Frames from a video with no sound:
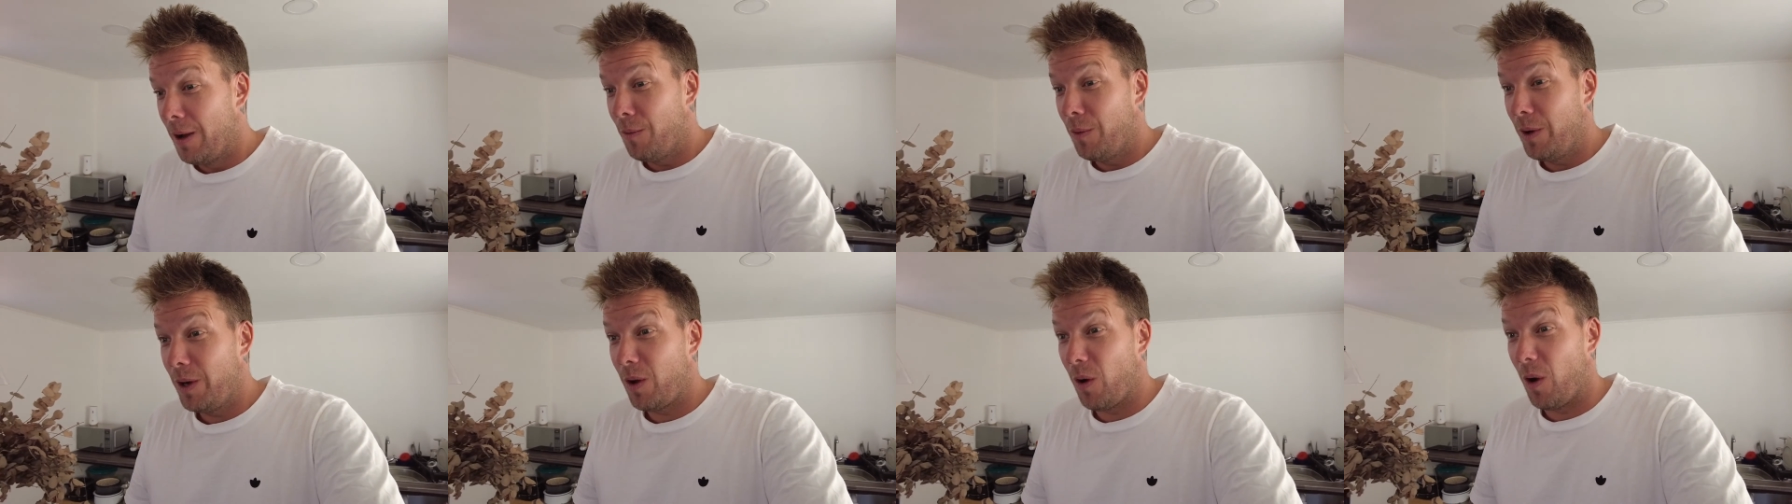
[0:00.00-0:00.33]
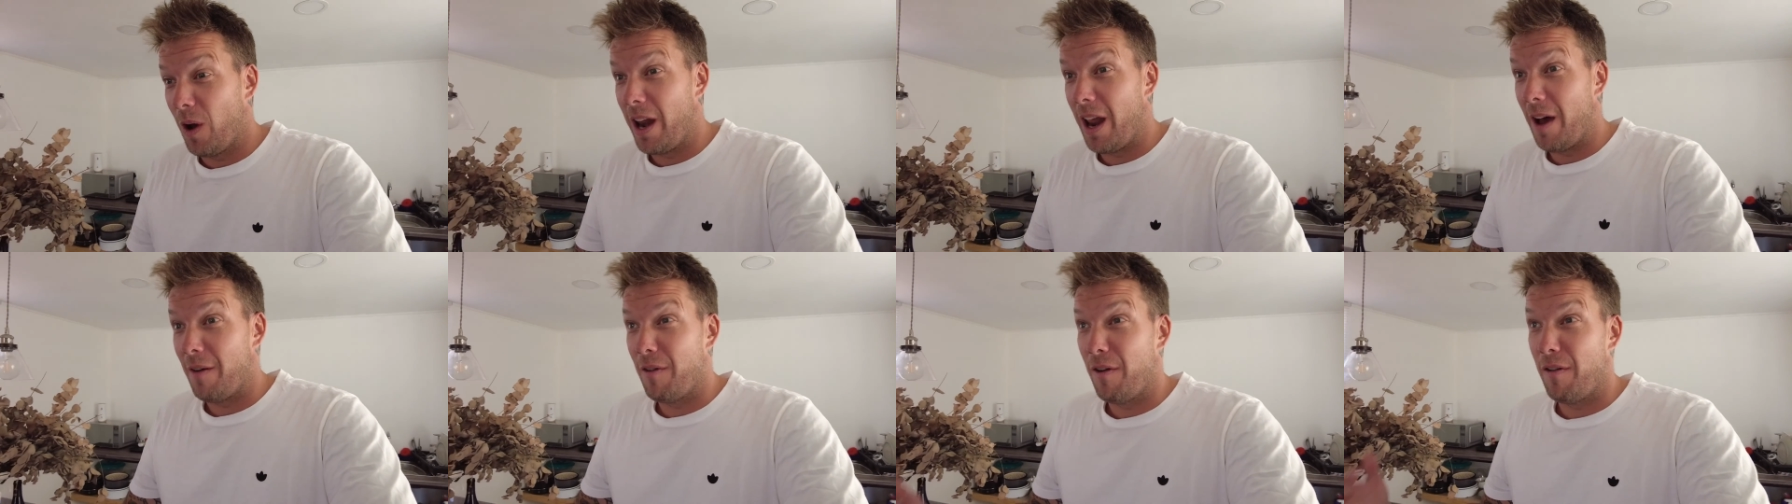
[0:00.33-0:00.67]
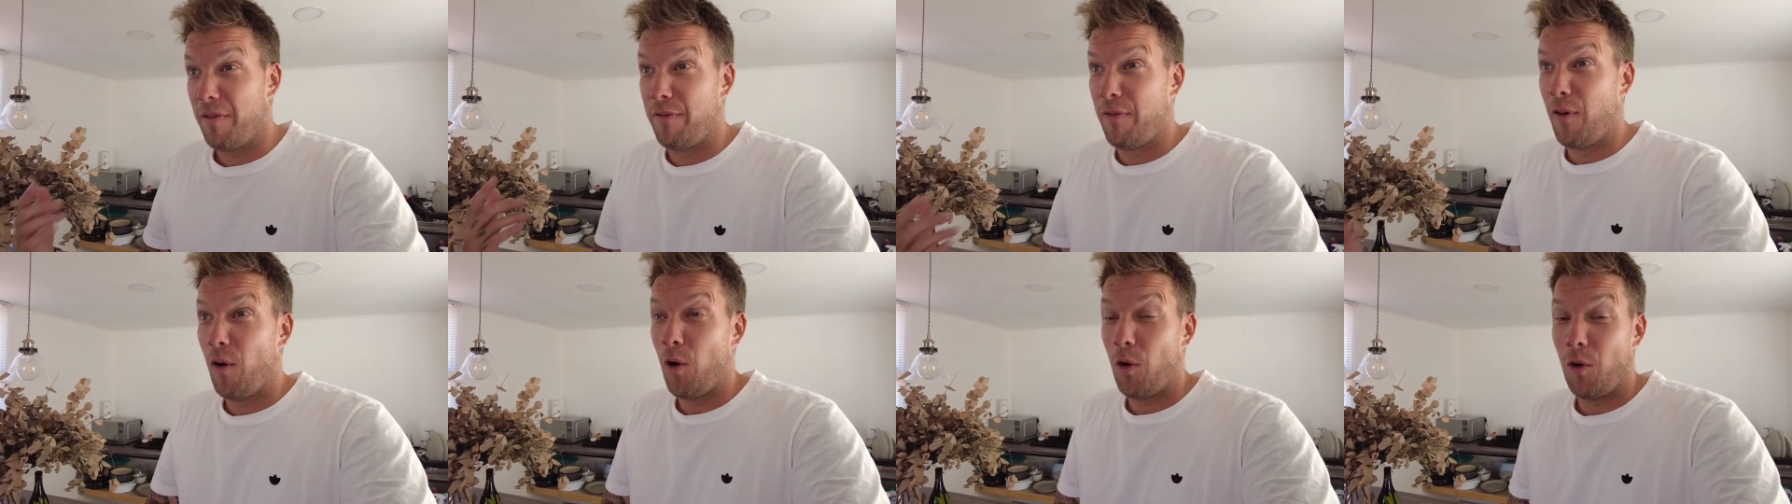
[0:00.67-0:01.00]
We've got another
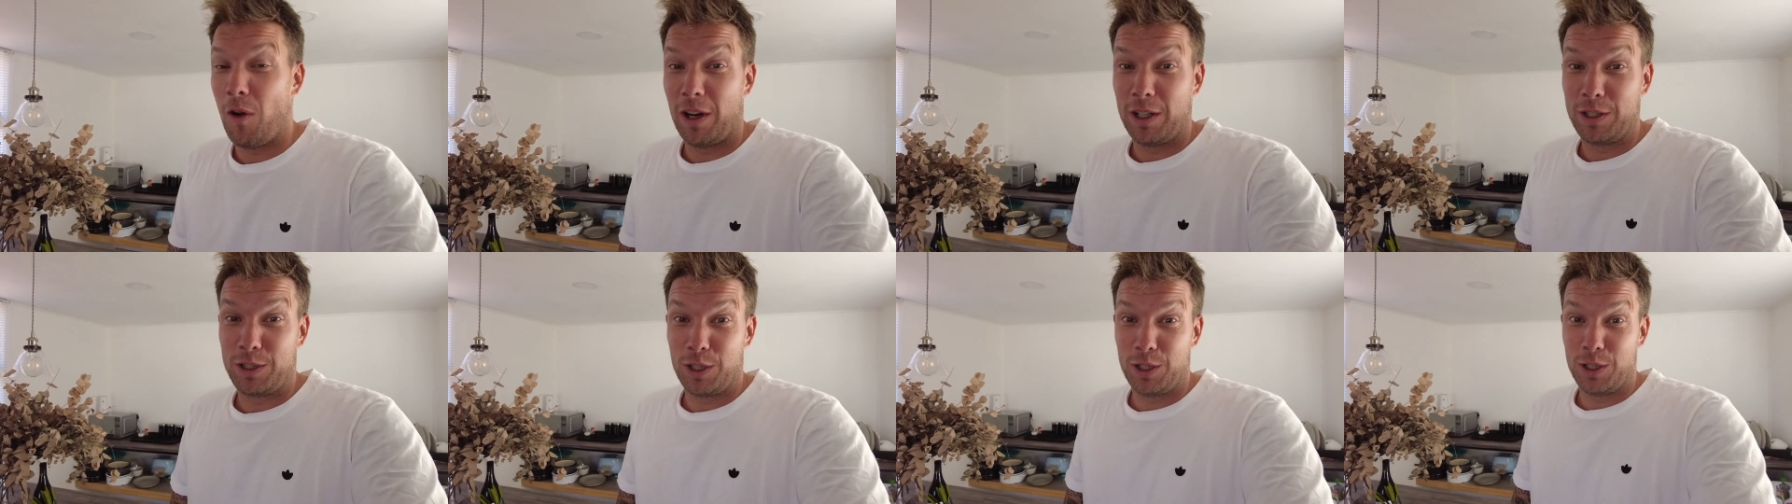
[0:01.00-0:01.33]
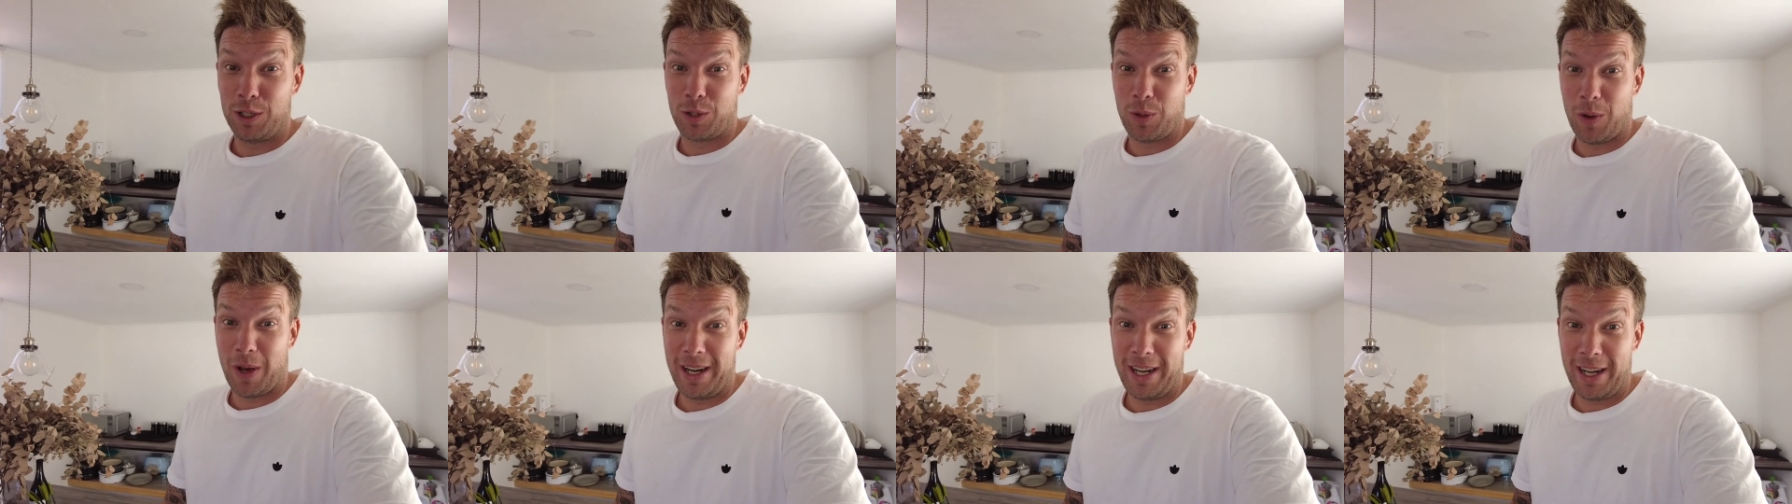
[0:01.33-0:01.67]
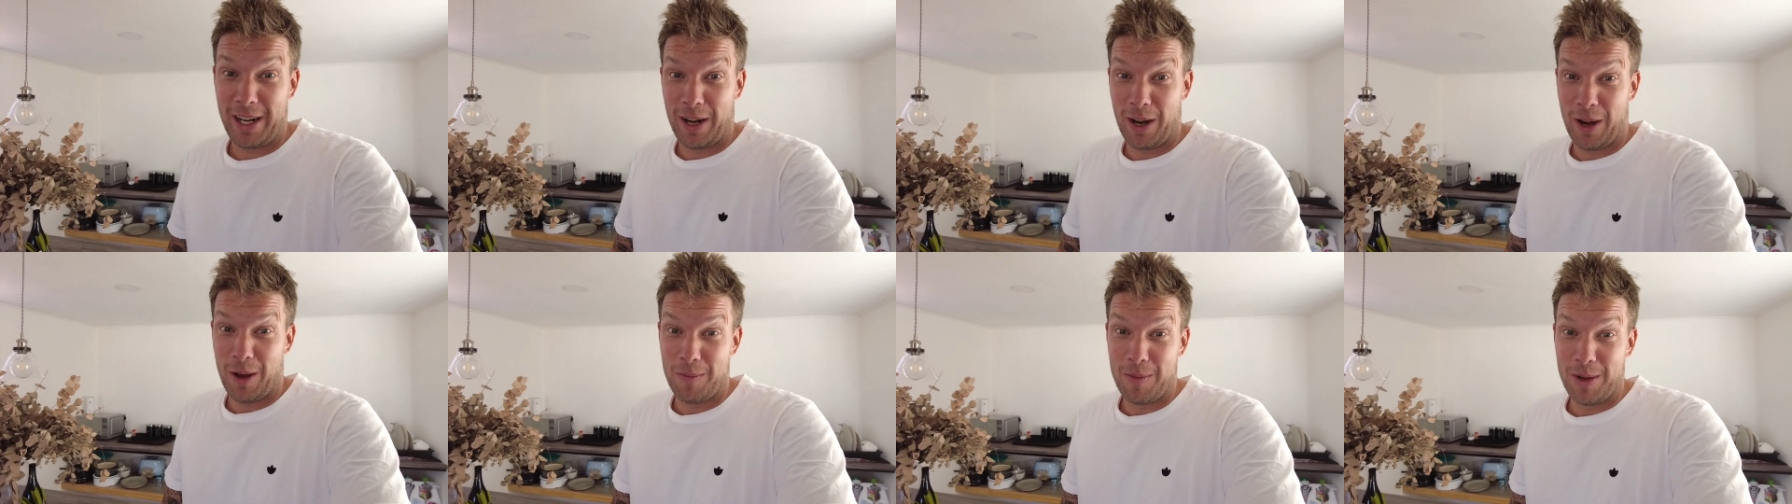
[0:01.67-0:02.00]
420
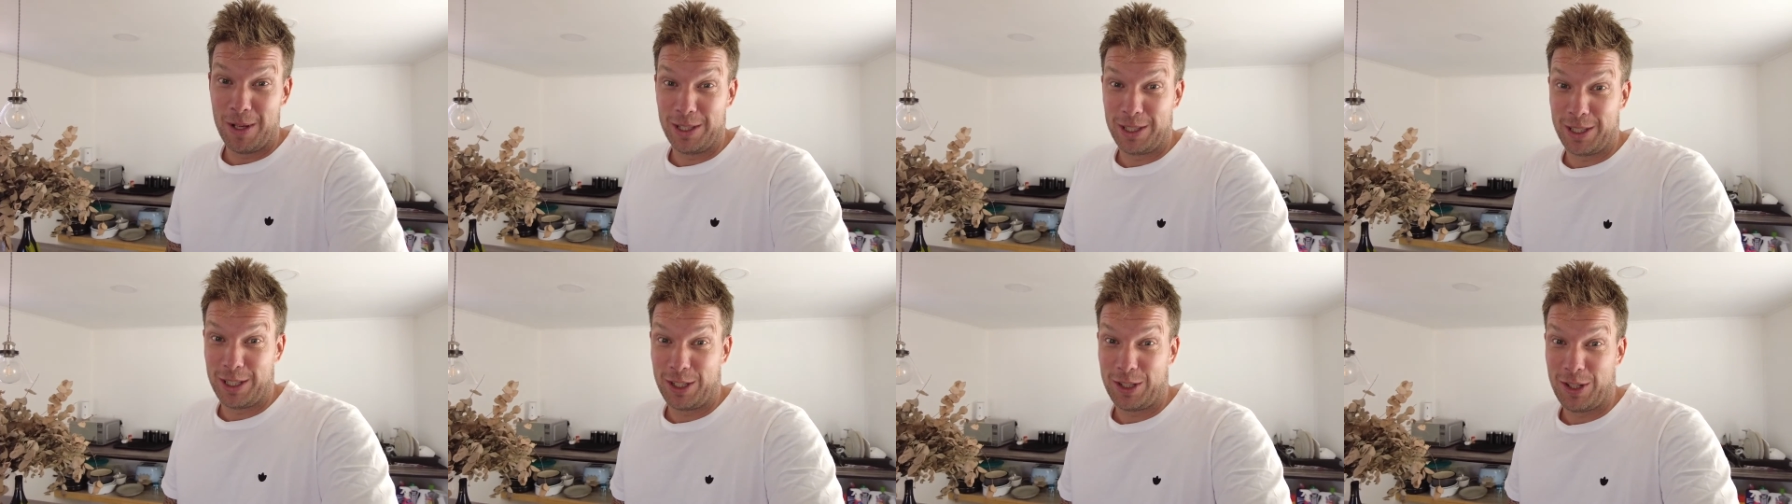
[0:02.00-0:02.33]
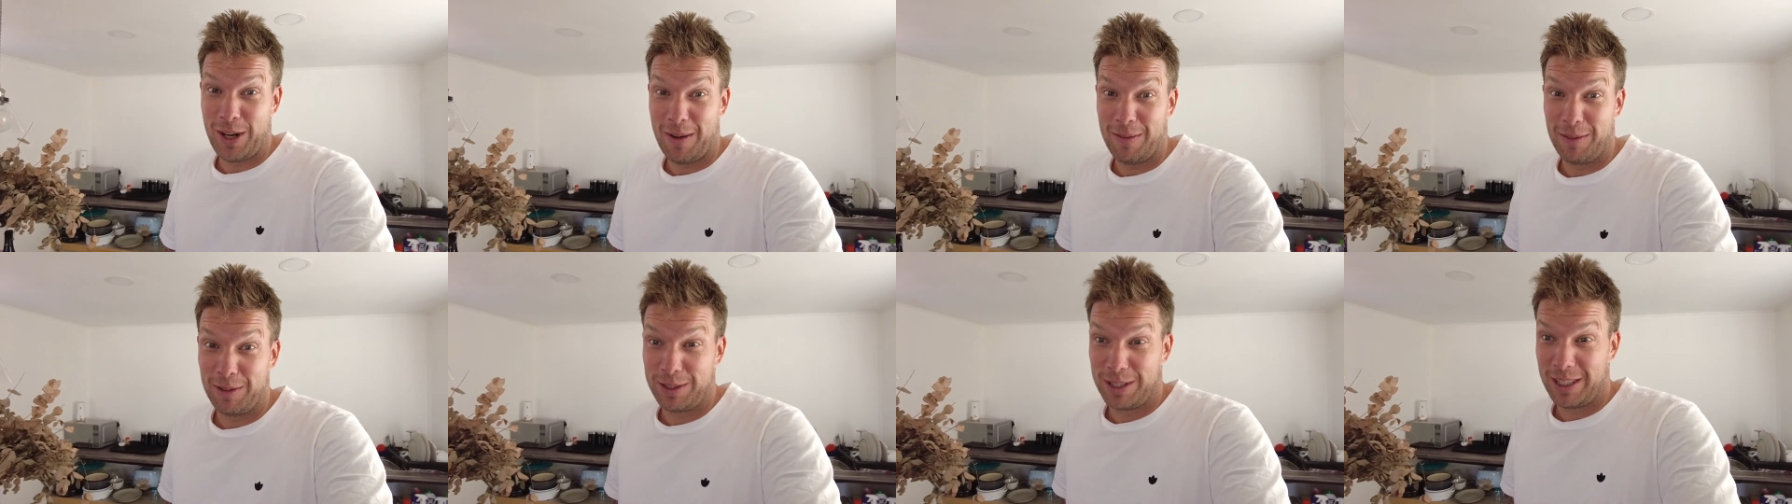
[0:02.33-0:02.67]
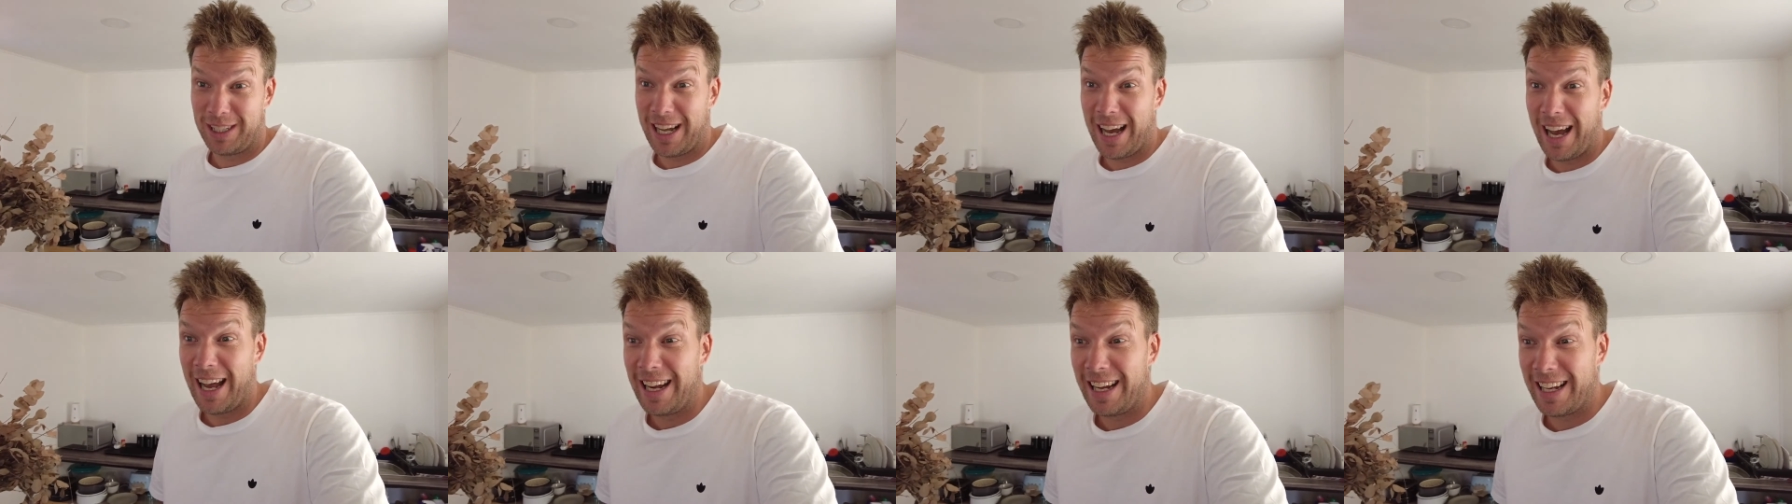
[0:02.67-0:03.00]
kilometres to travel
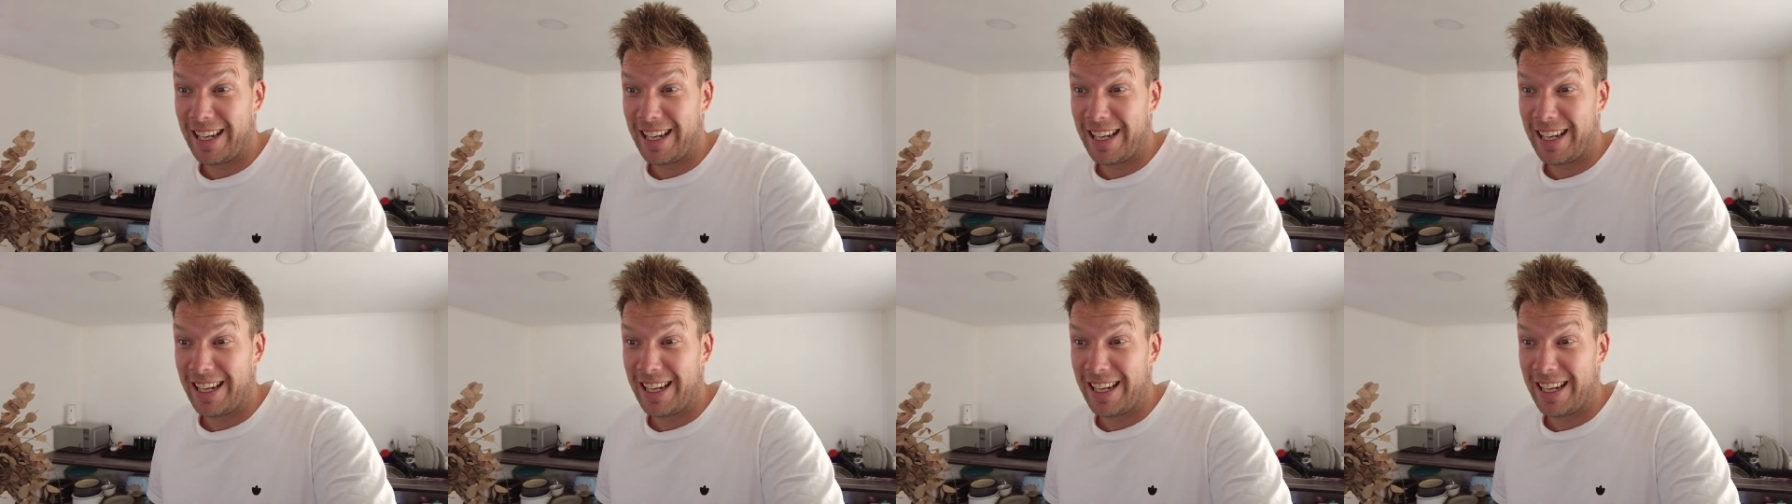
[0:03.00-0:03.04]
today.